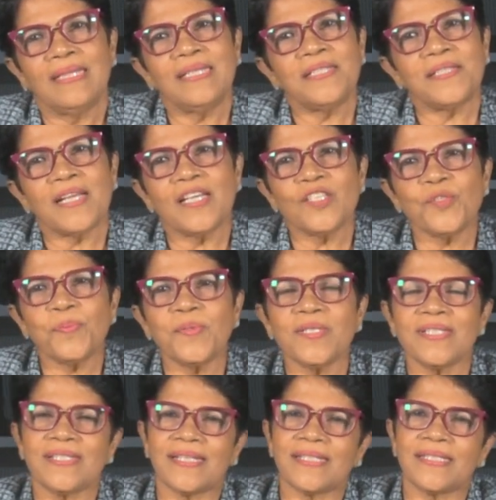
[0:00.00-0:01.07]
The
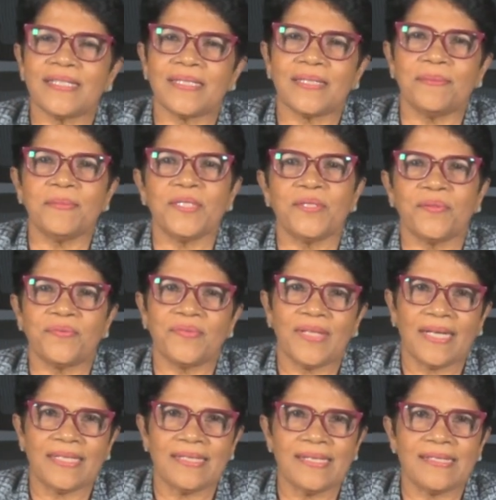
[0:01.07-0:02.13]
Transport Sector Committee of
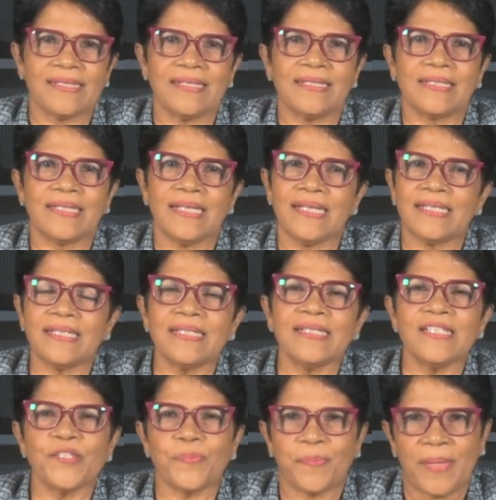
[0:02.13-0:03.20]
the IESL created
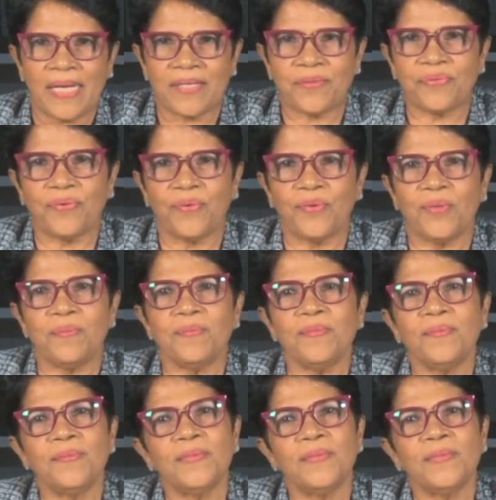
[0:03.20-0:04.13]
this platform